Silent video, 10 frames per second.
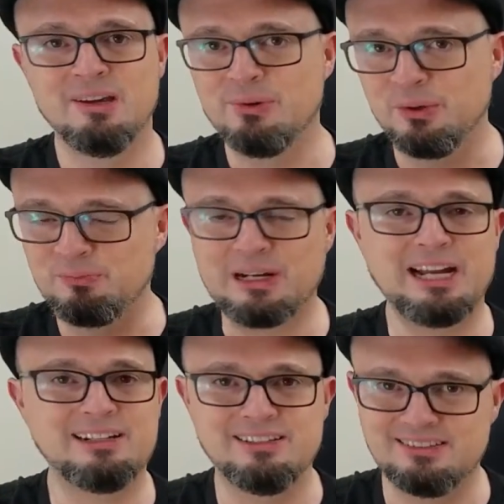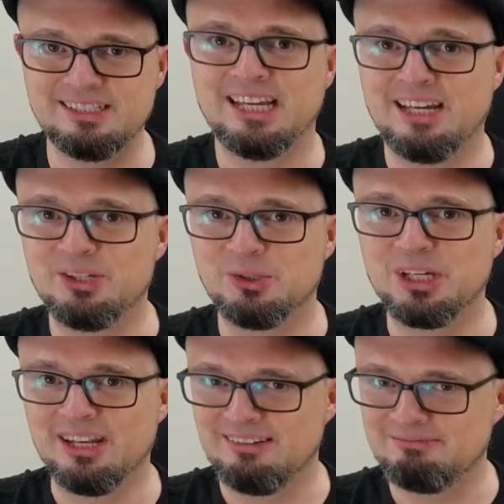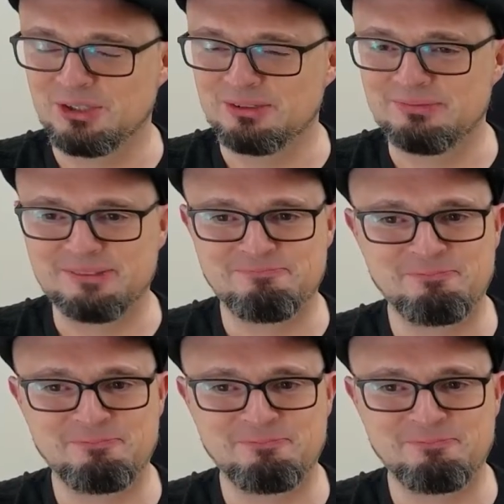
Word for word: but with practice, you'll get it, trust me.